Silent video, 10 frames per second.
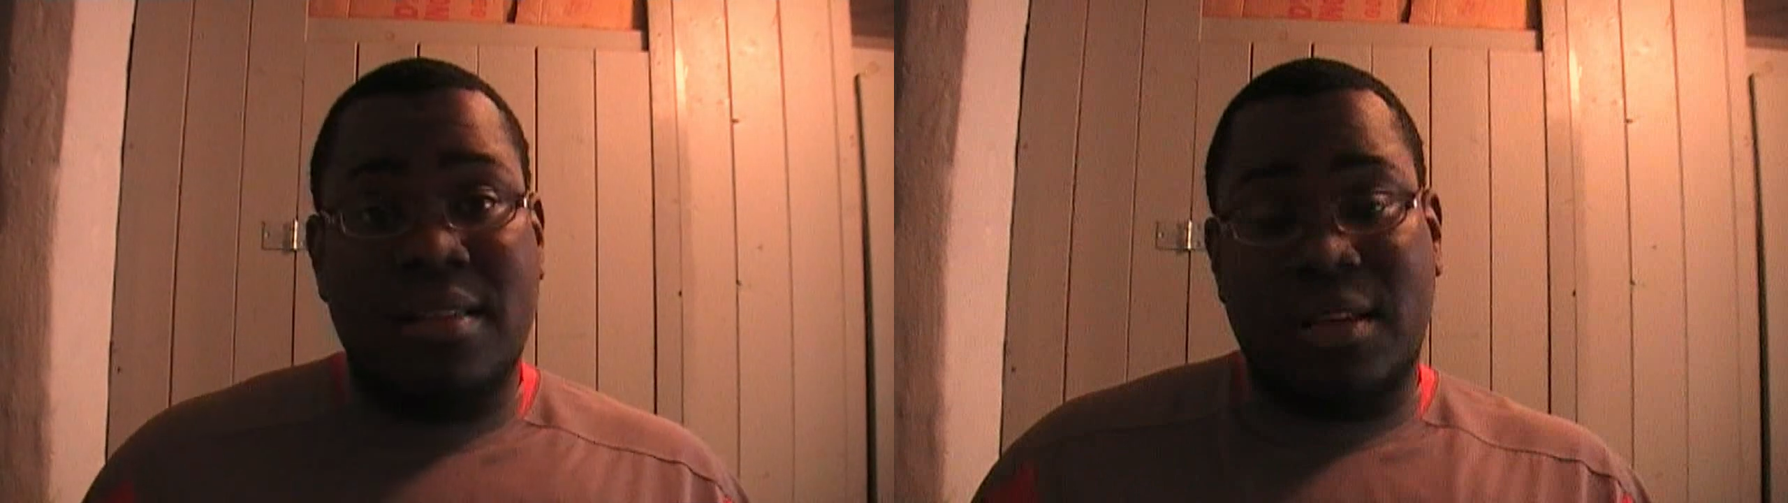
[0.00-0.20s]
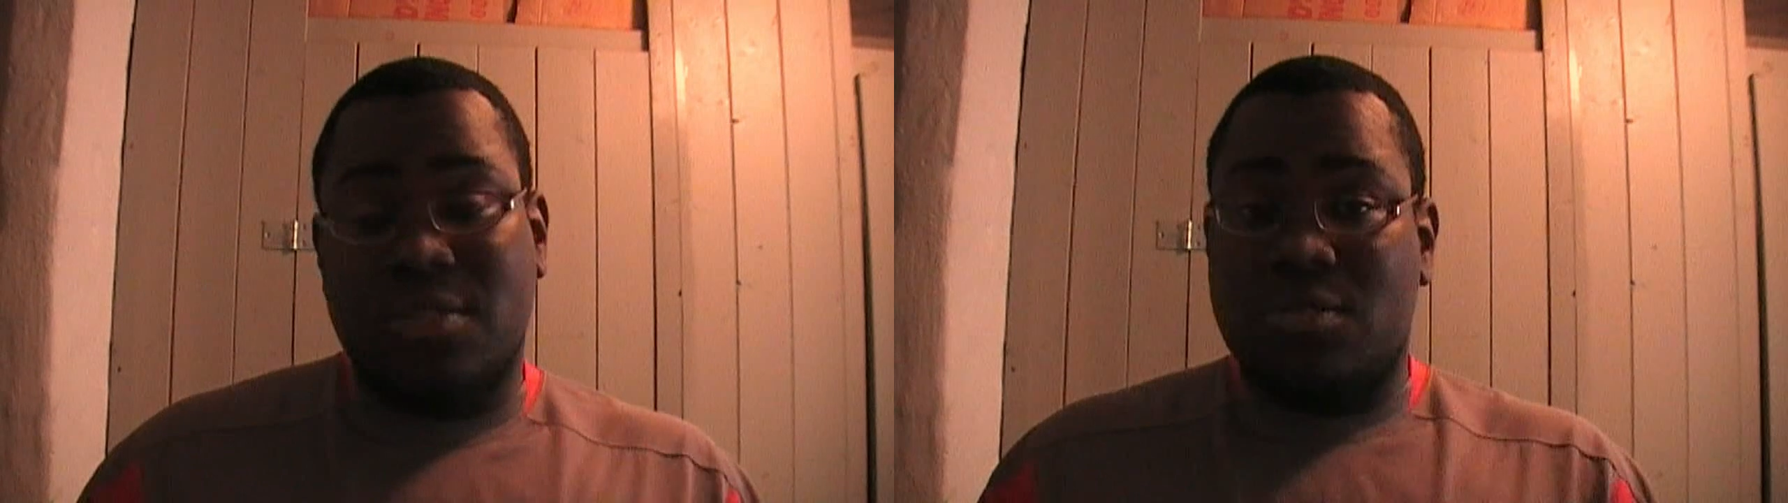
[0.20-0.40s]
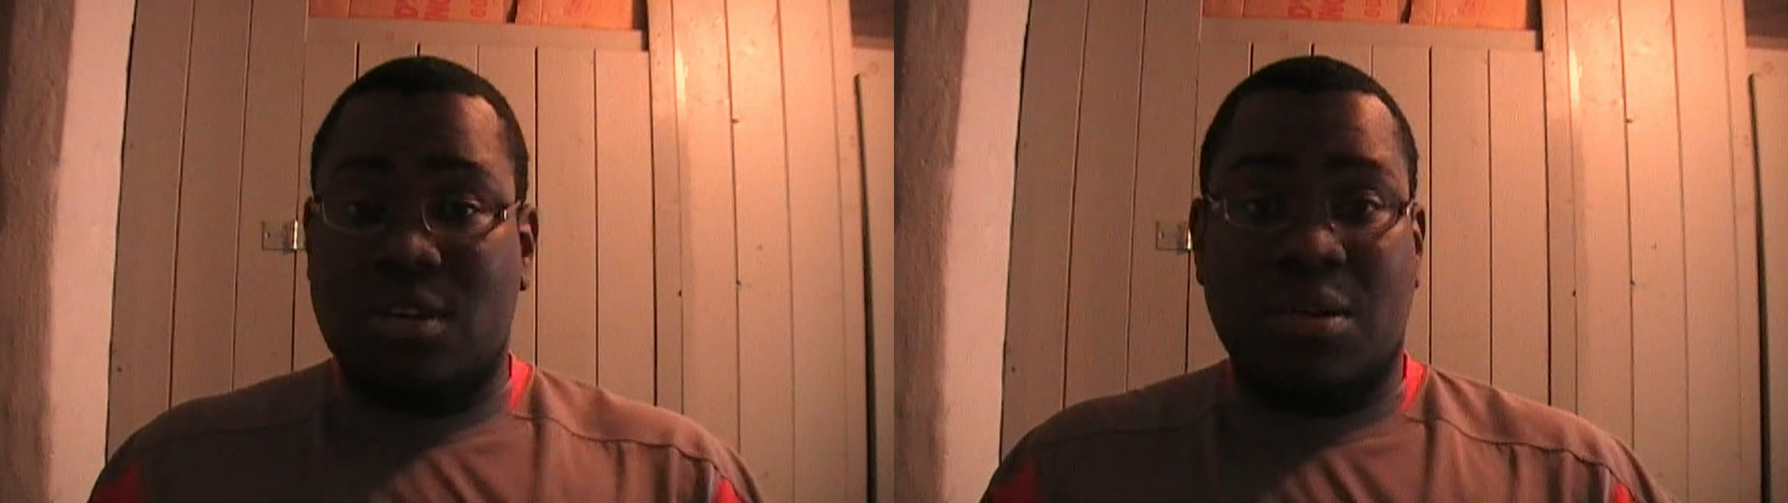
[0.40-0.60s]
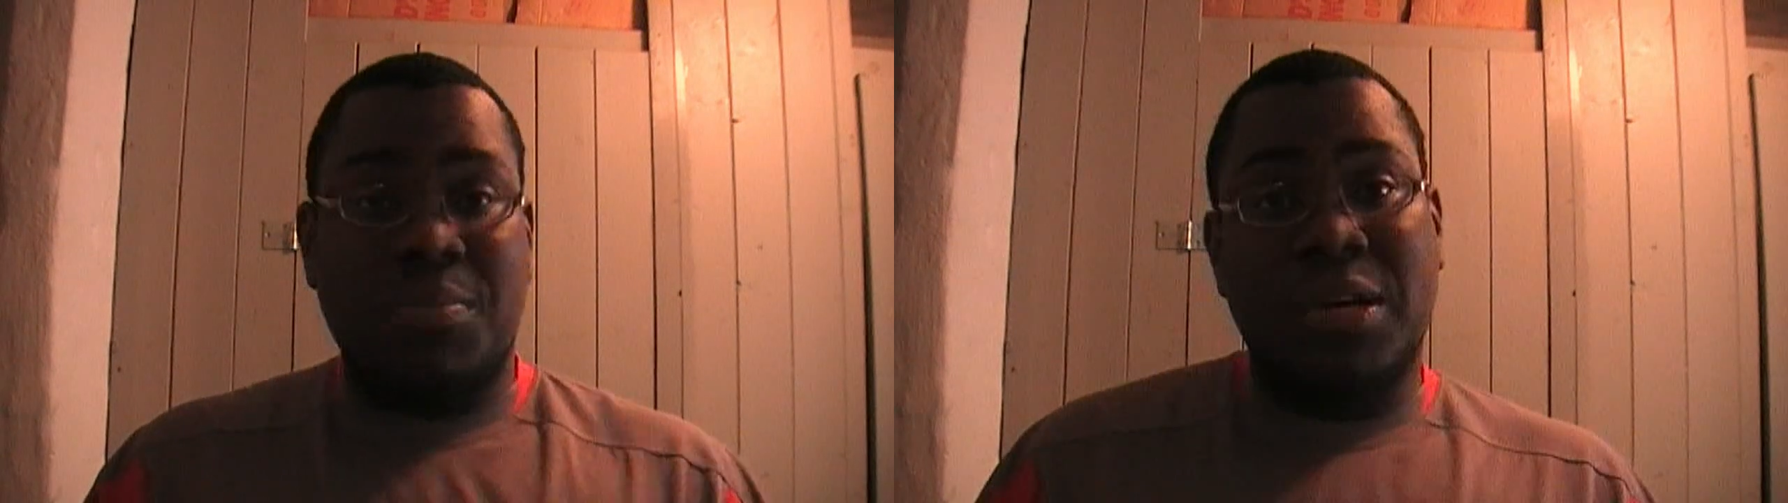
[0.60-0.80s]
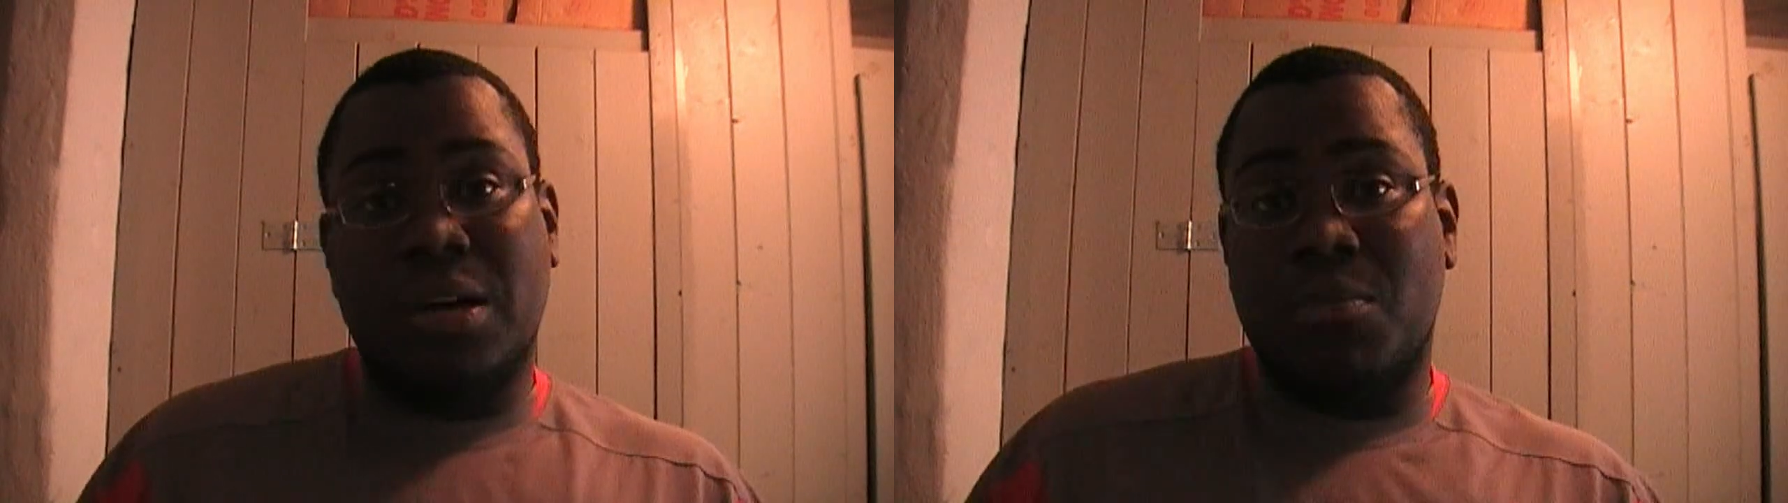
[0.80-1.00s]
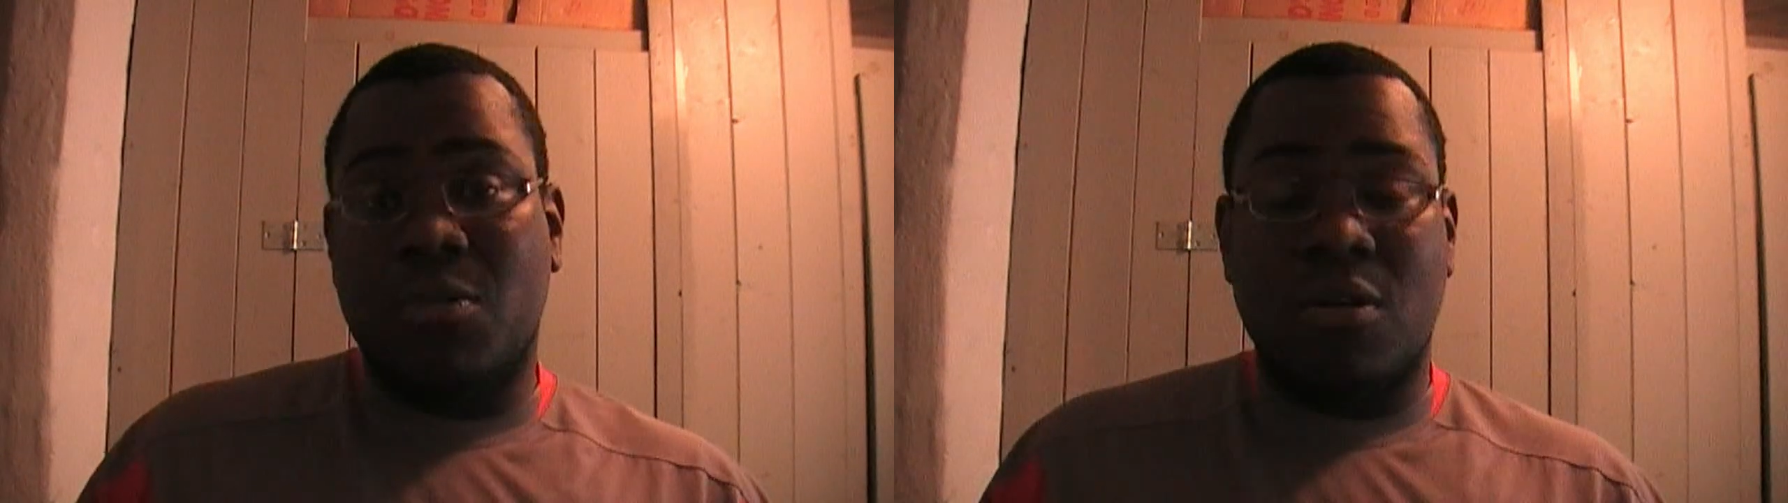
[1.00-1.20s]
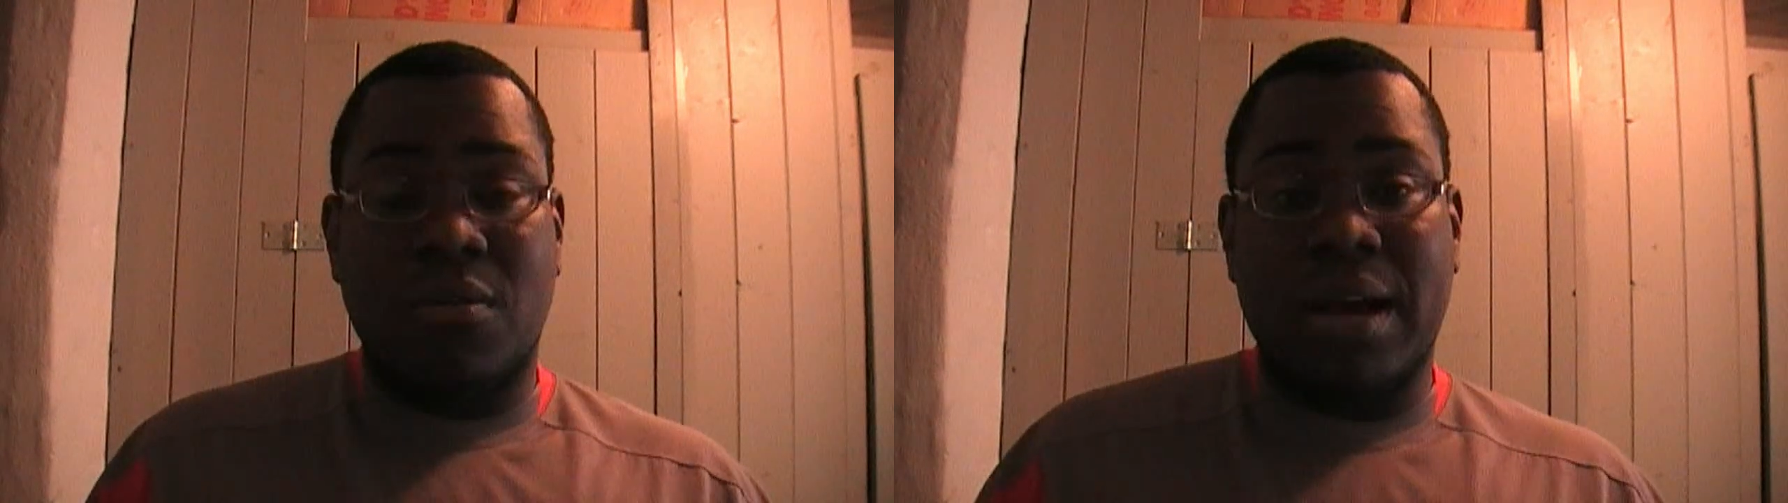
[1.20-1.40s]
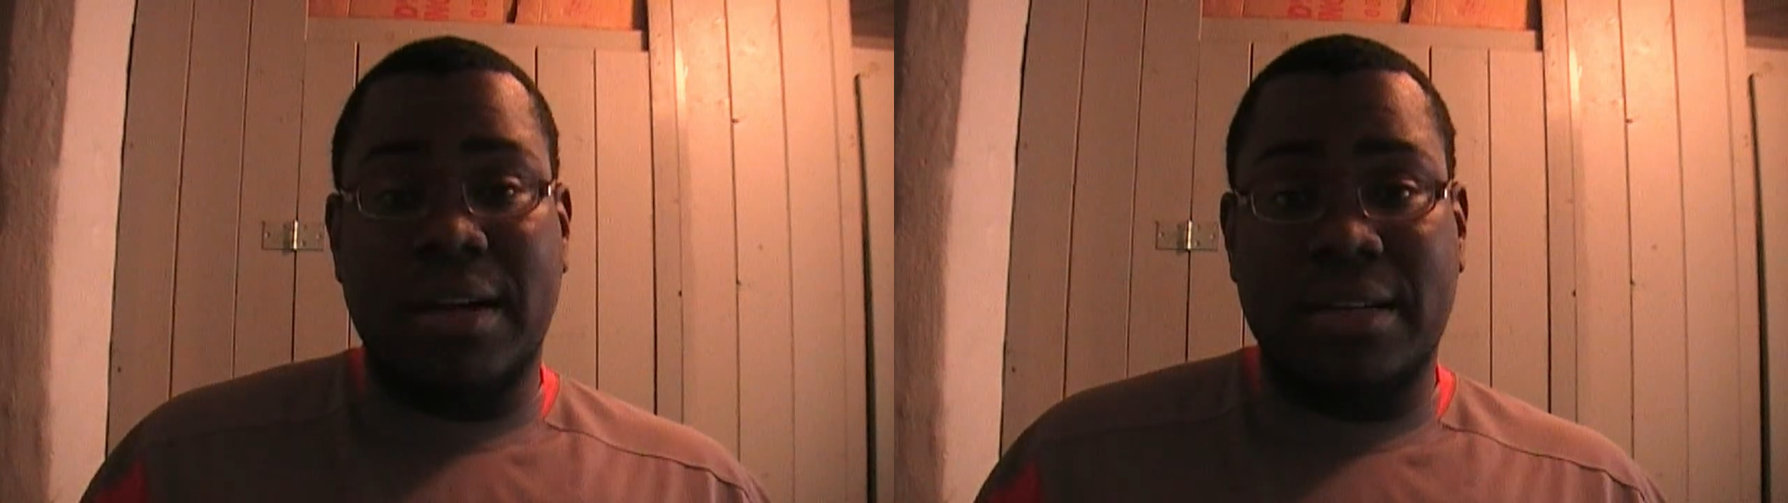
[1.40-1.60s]
things will start to pick up more
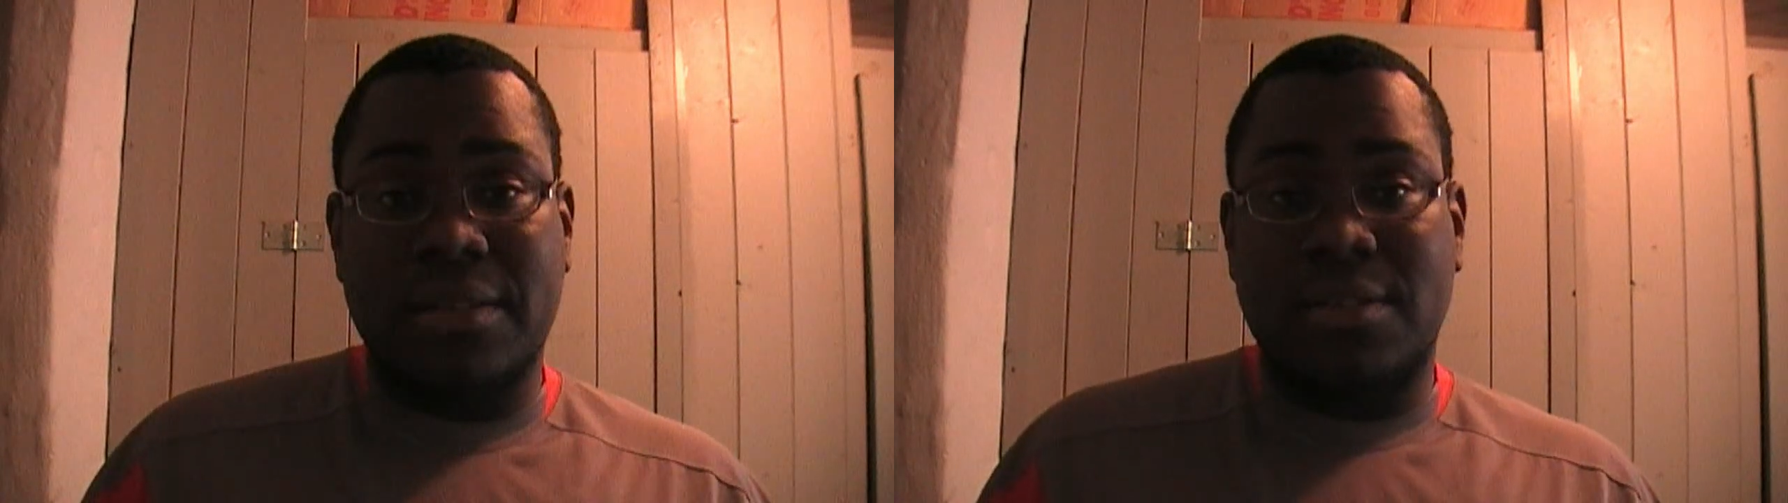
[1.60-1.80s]
around here.